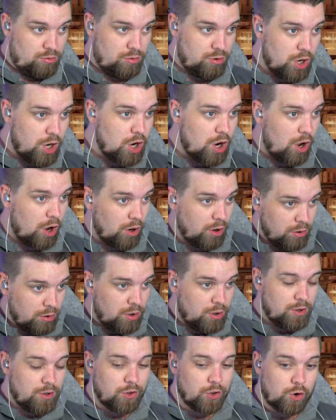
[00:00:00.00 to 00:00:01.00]
you know,
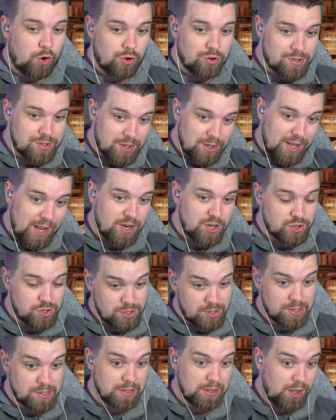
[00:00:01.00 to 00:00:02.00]
the
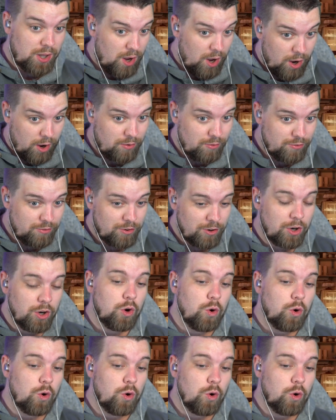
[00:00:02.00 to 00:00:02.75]
constellation's love.